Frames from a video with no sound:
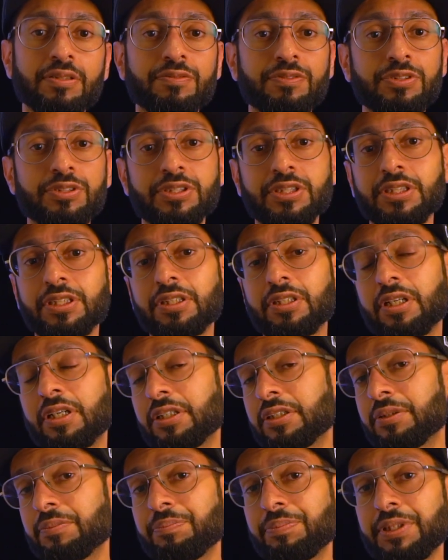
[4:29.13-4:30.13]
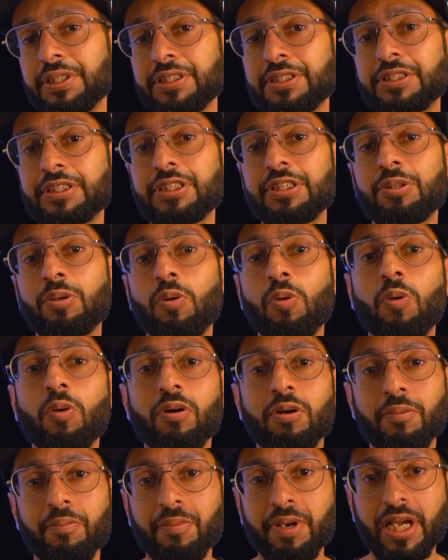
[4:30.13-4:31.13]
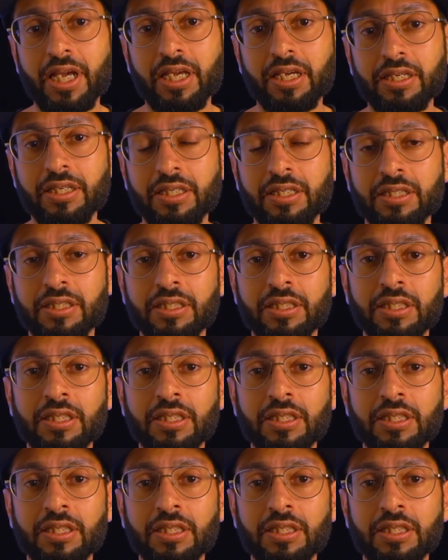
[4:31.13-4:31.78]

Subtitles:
of using it on a PC or a Mac.